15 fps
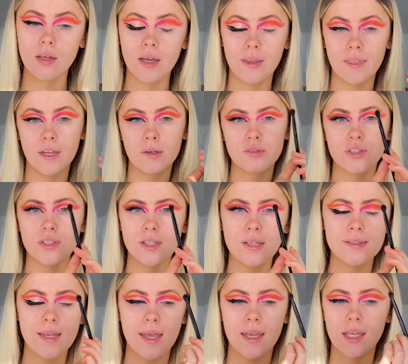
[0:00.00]
And then I'm just going
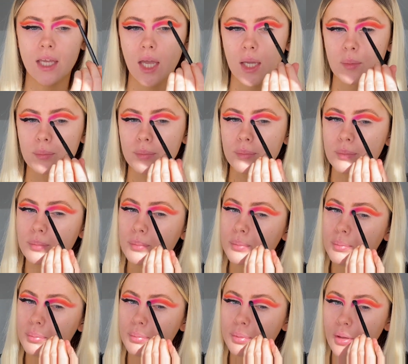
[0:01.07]
to take a
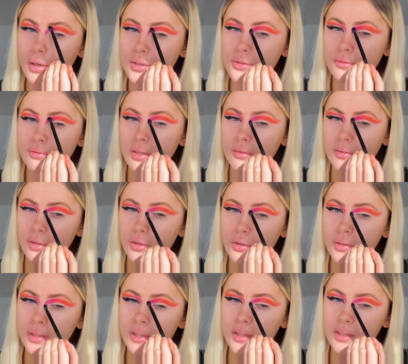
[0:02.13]
brush with nothing
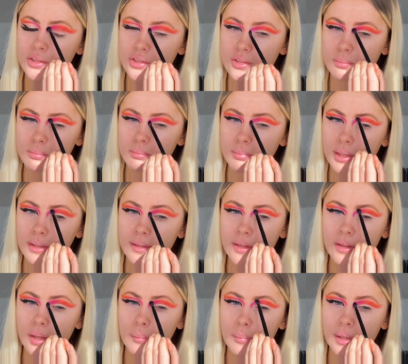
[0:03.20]
on it and just blend out
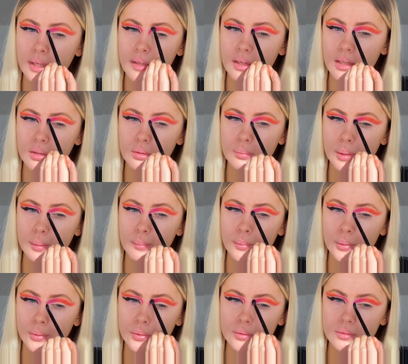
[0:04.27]
that pink a little bit
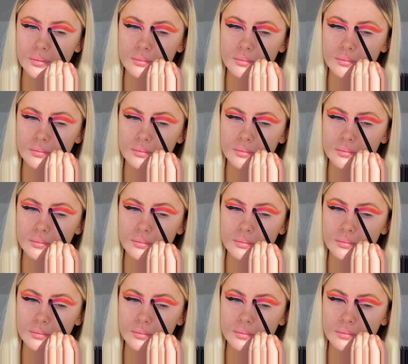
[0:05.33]
more.